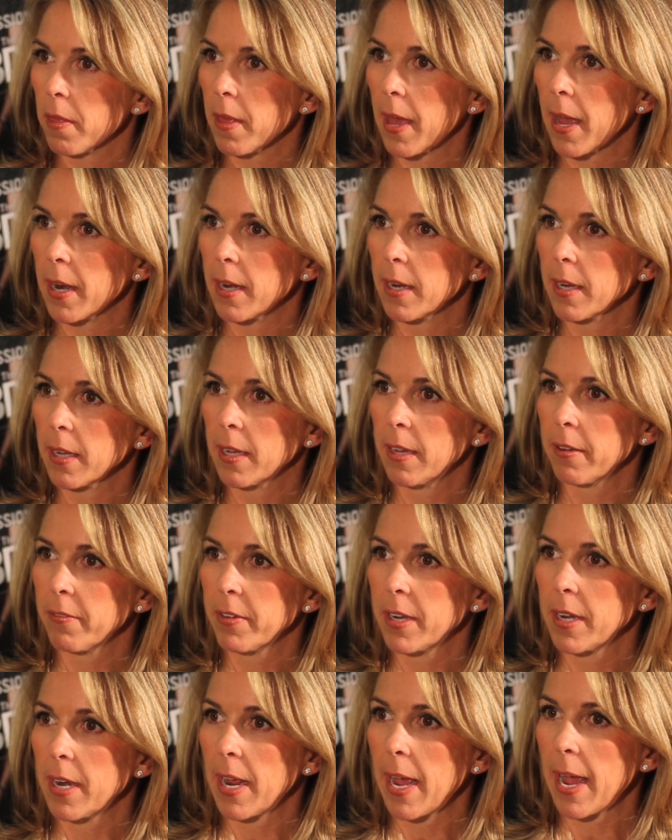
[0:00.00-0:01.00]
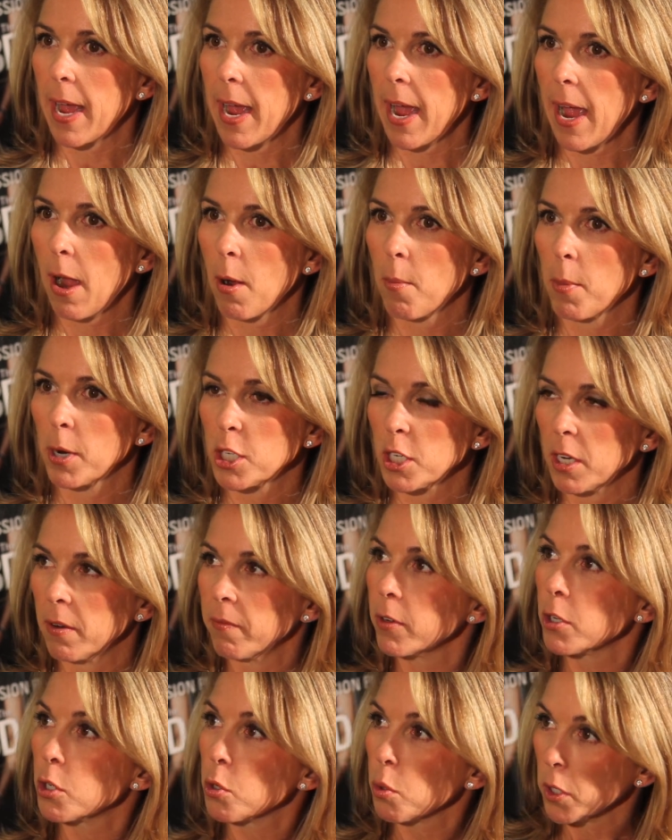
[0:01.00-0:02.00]
That, given how much
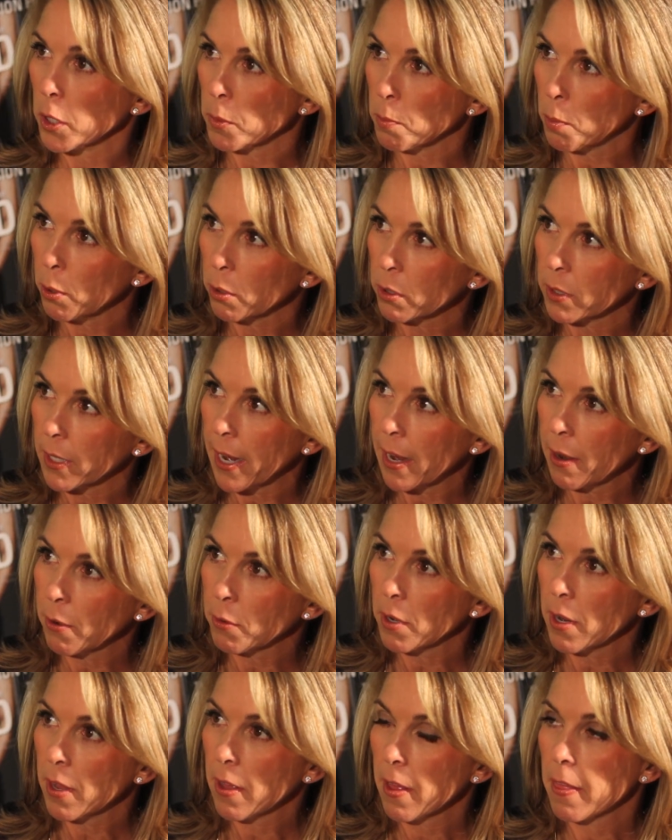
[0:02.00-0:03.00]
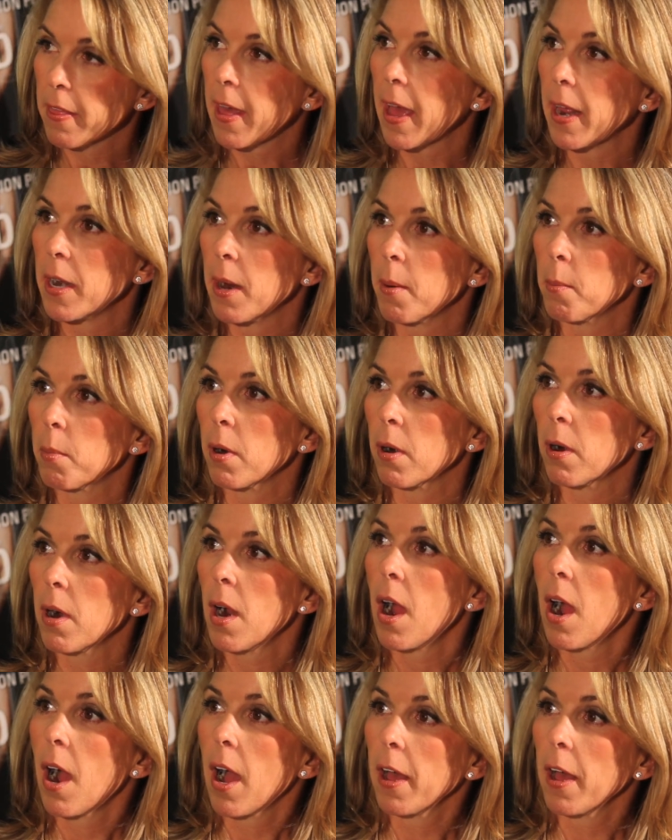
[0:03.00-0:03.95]
inventory pulled down that number,